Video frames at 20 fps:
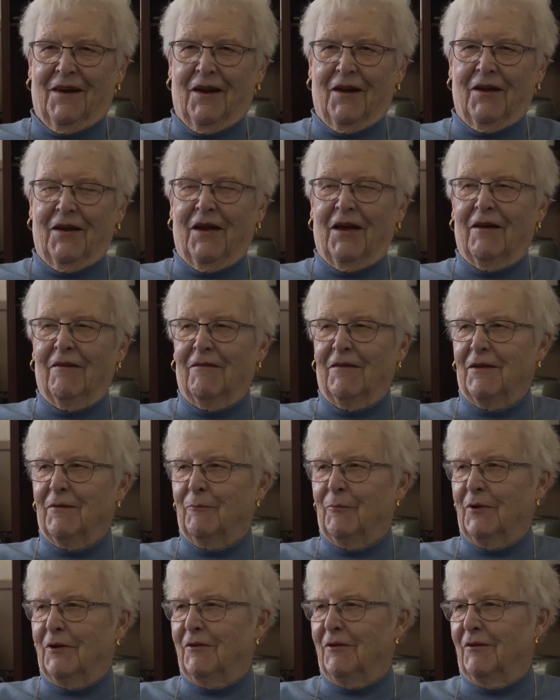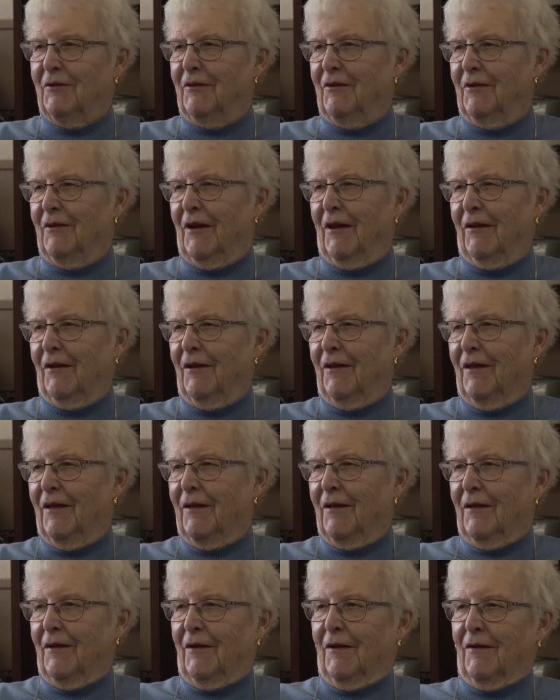I have his picture in a
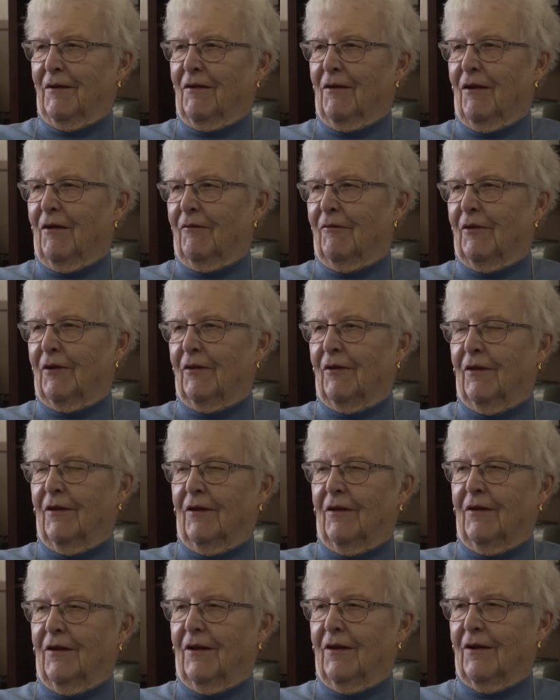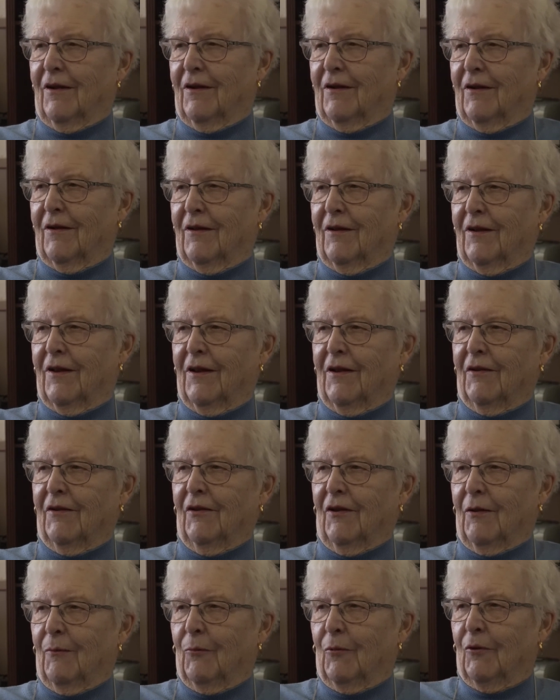coffee end
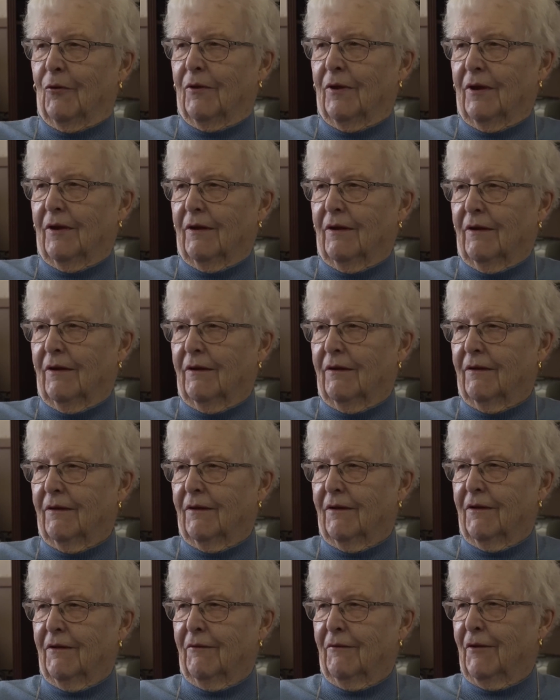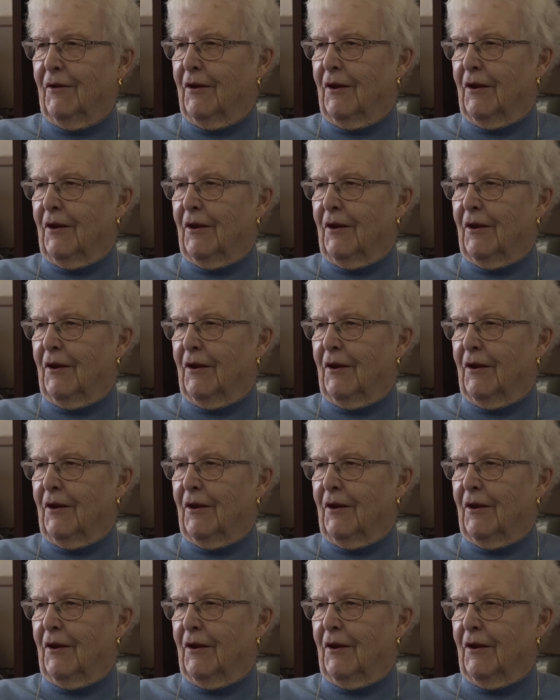table there. Even